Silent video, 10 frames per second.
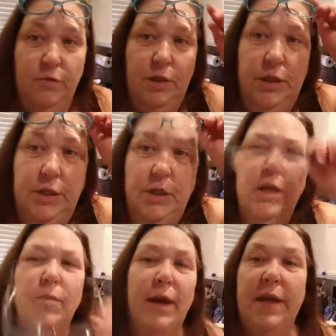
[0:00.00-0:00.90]
really
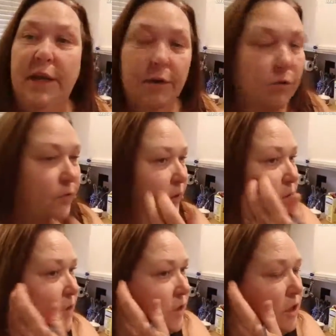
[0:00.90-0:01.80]
good. My ear
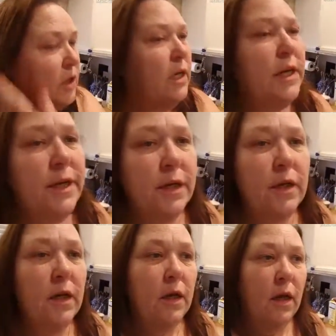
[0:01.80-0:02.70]
feels good.
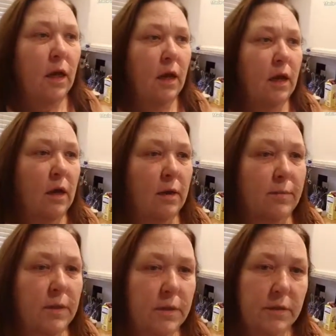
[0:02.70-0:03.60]

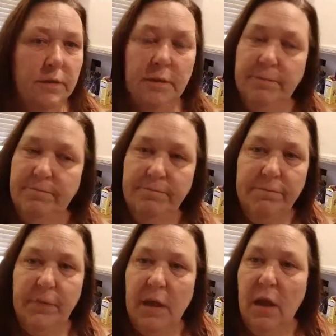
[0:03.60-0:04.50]

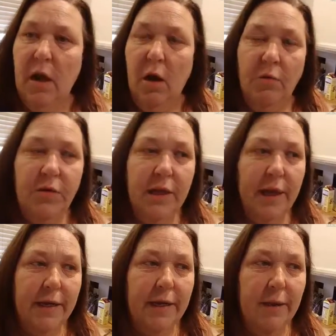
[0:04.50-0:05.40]
Hopefully
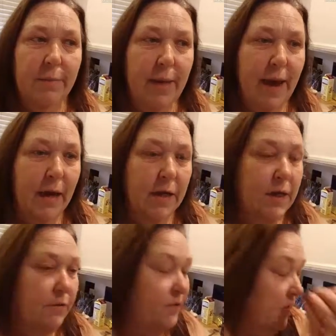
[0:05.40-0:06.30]
I can get back enough